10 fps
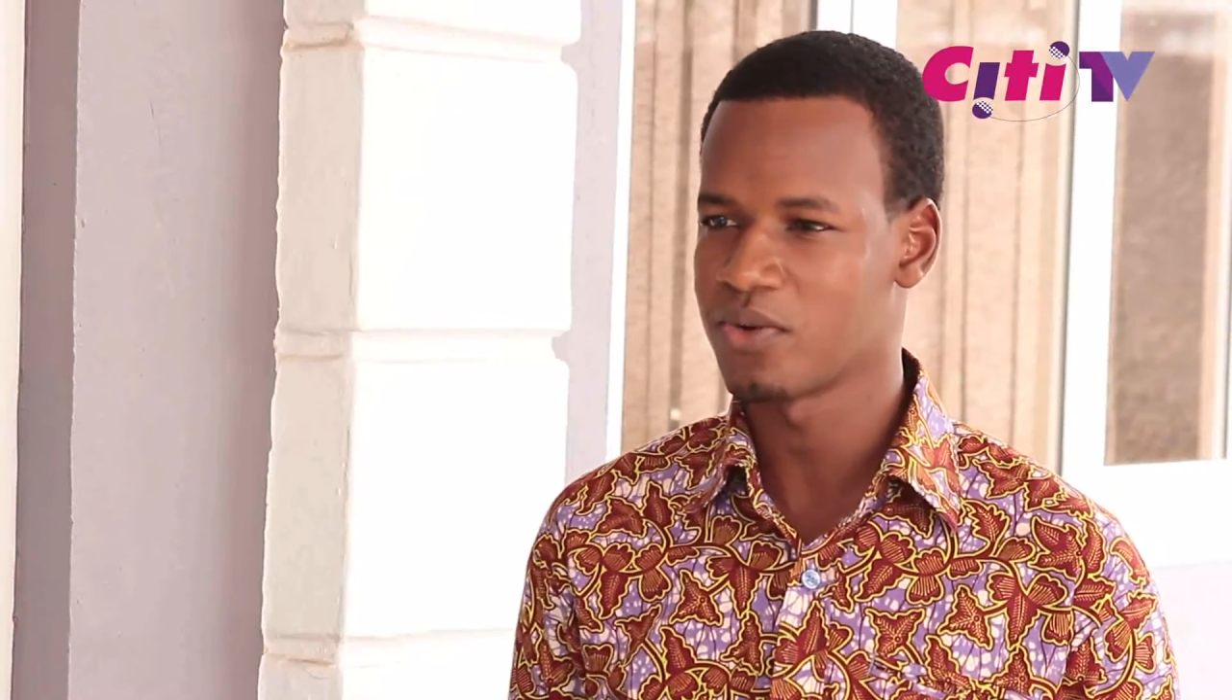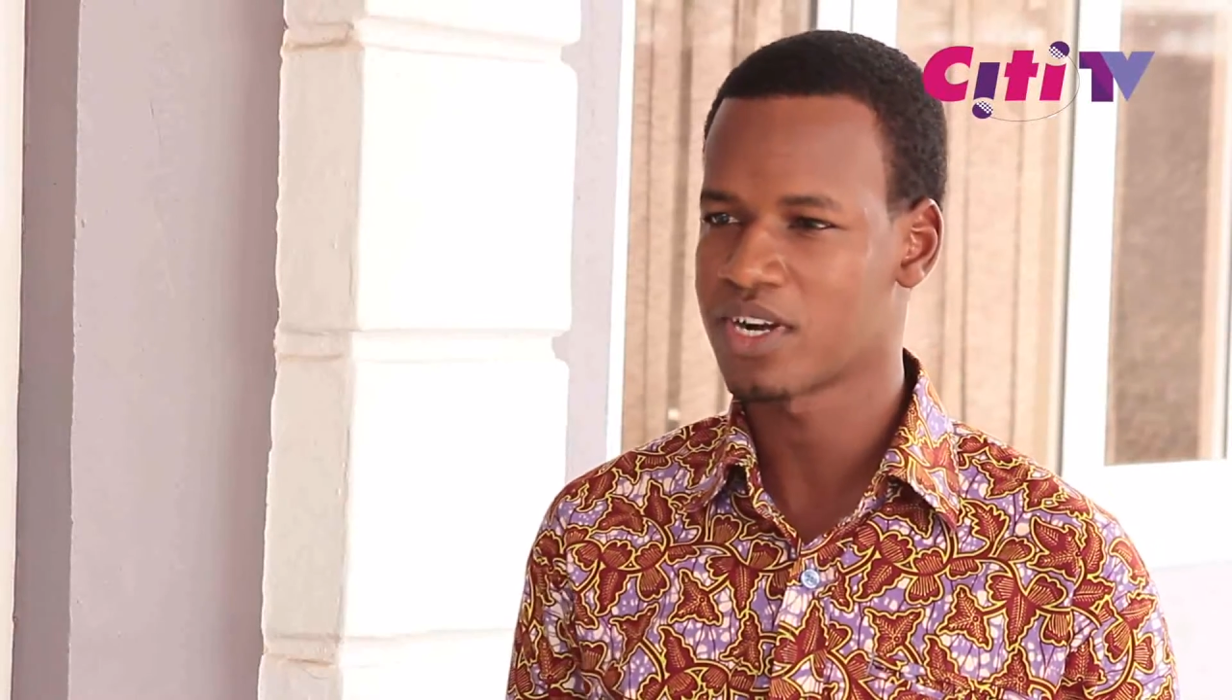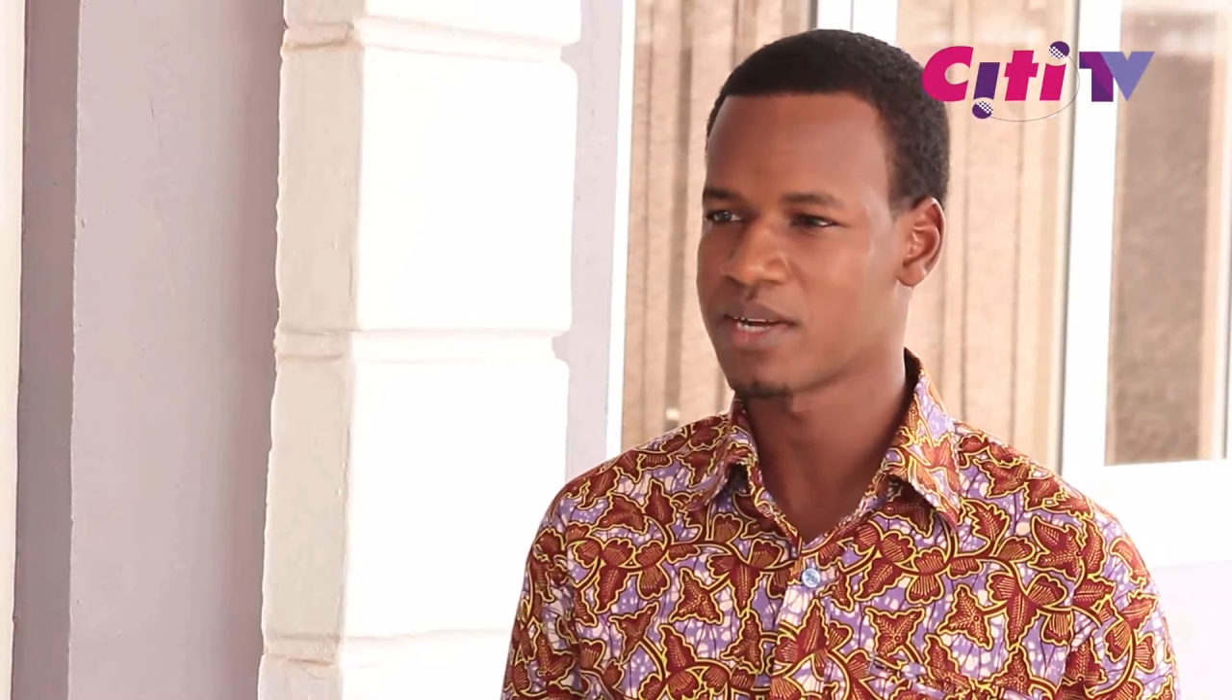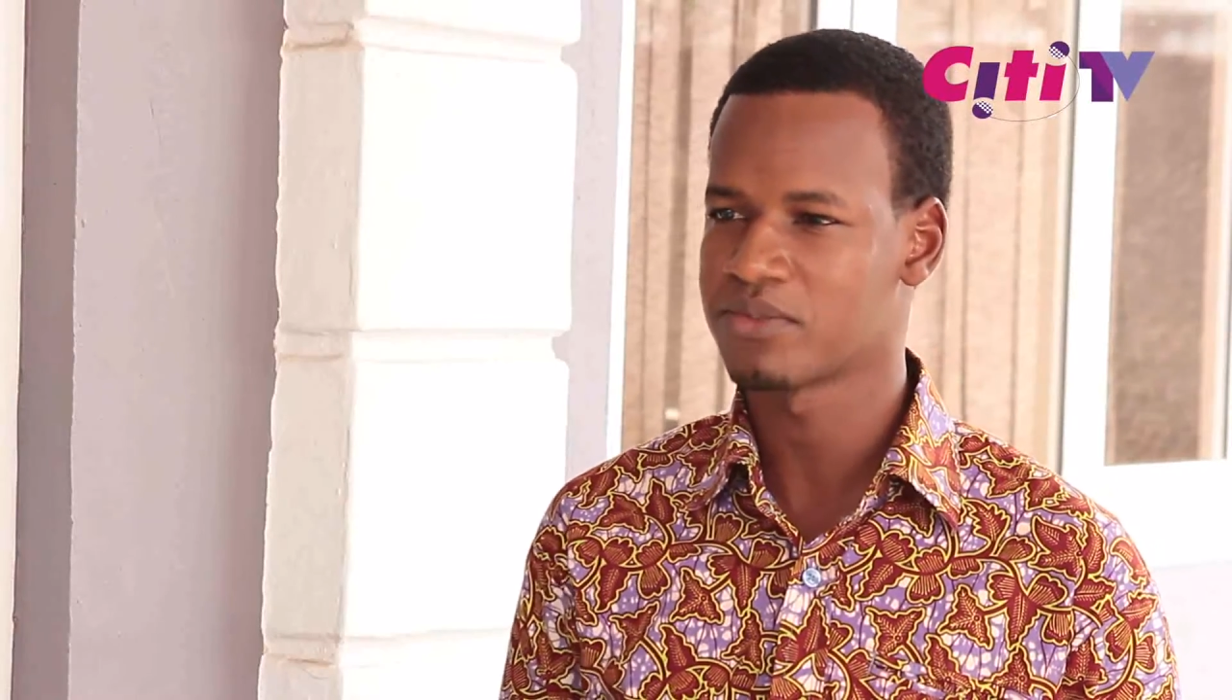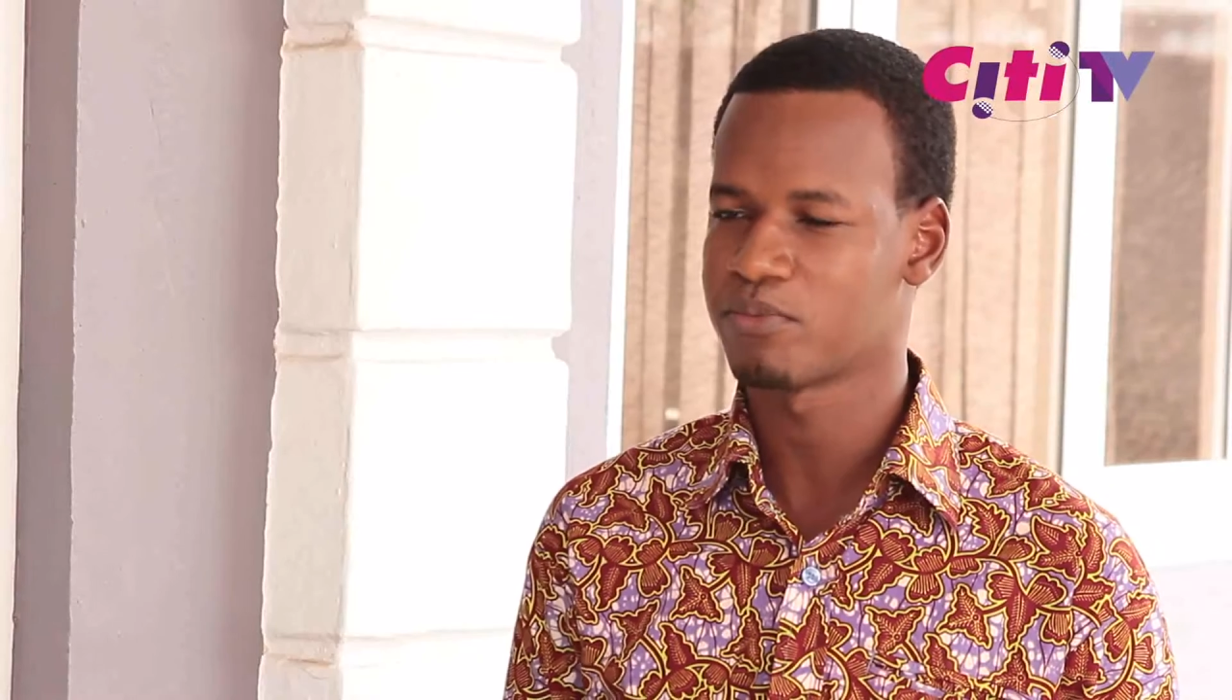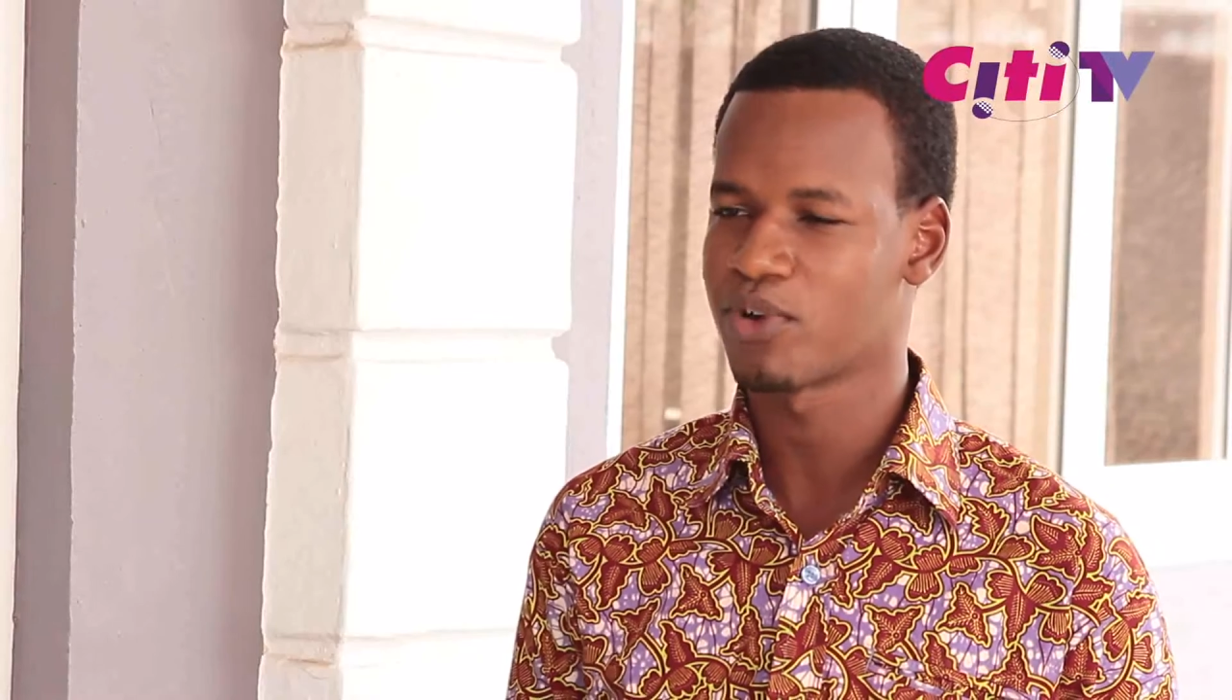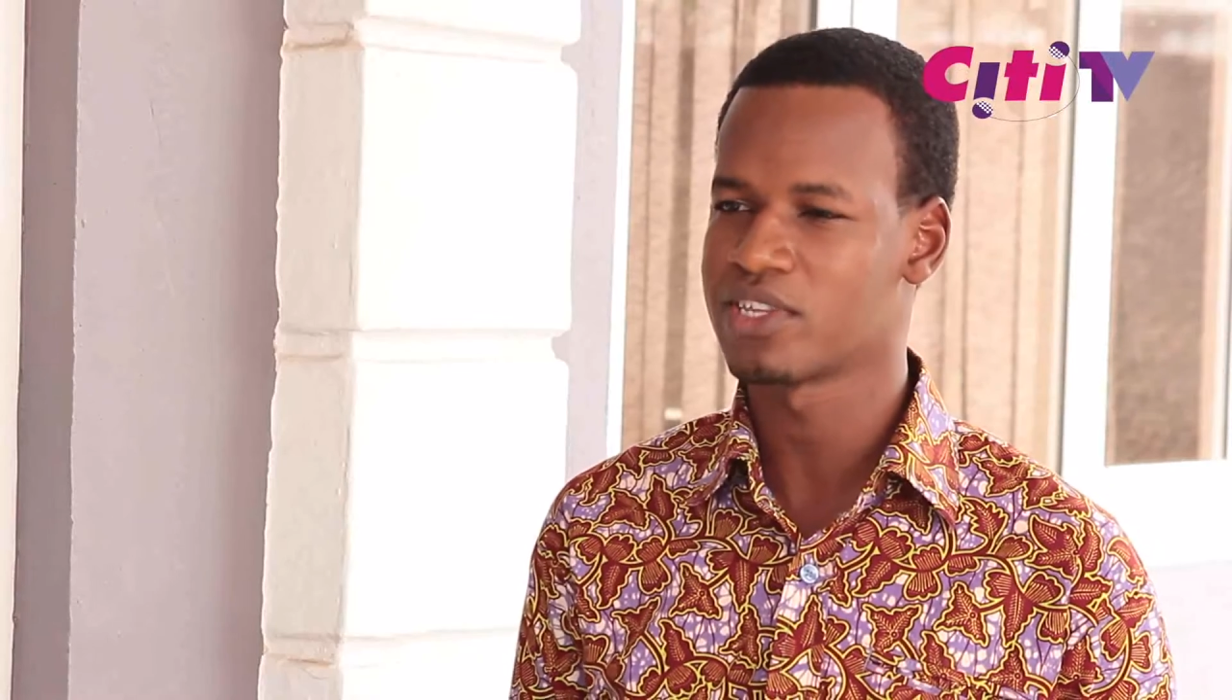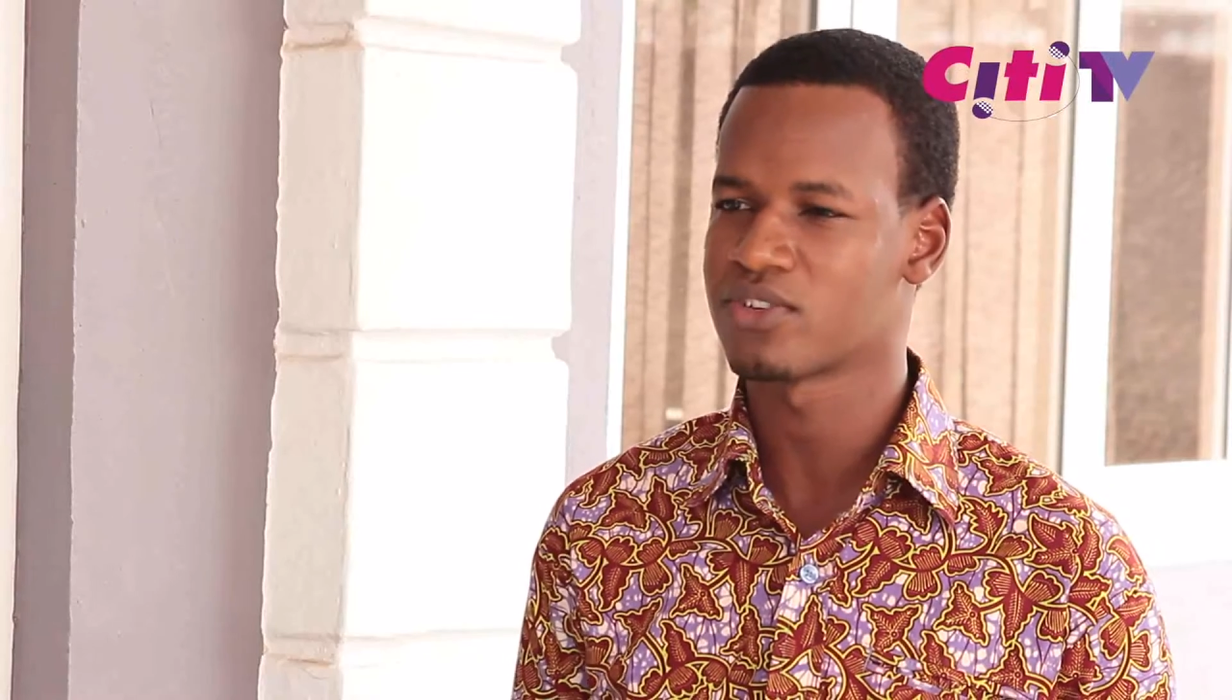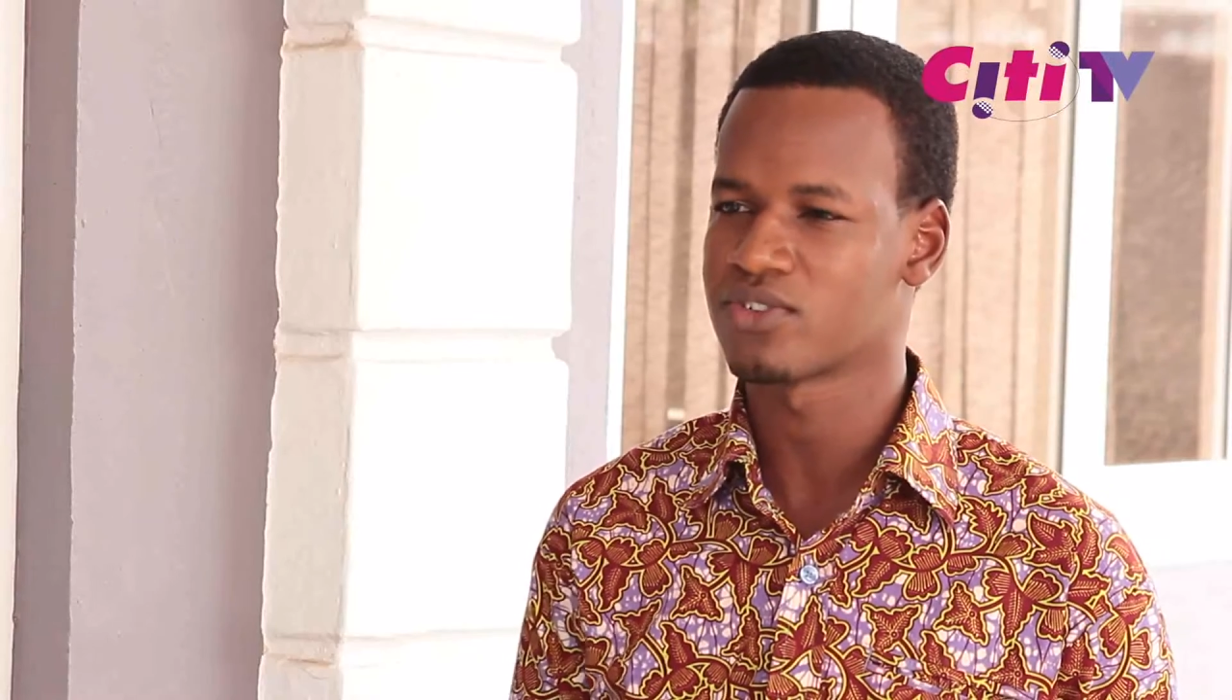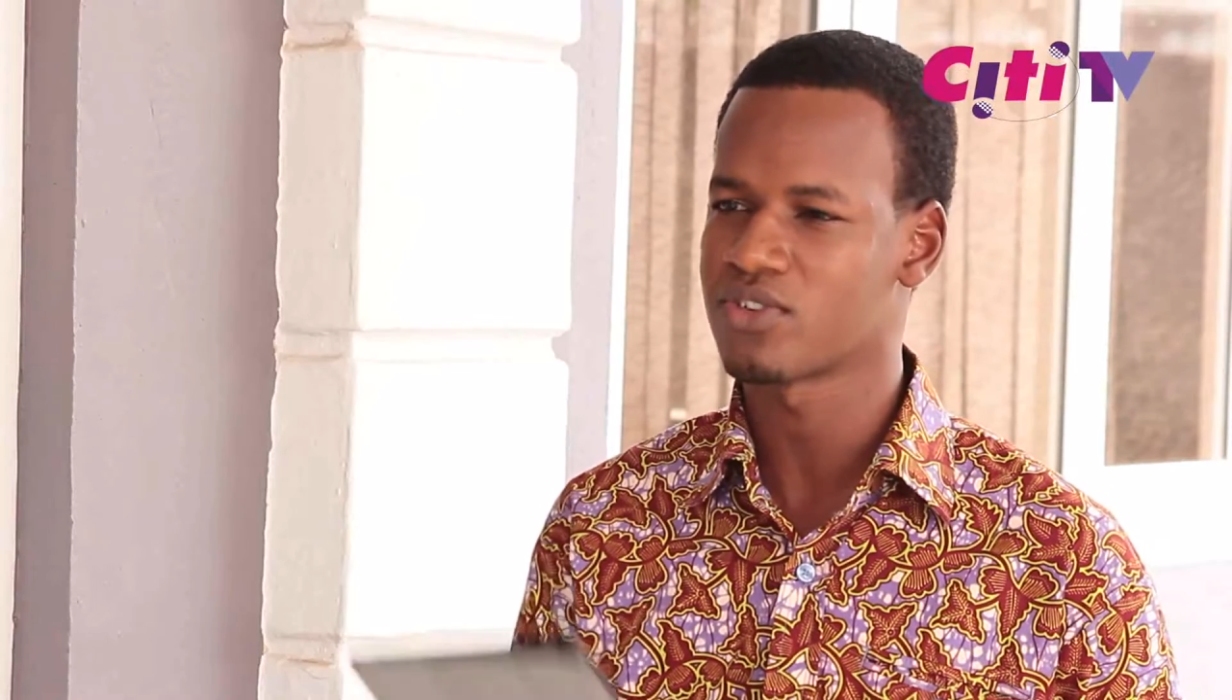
Welcome to Political.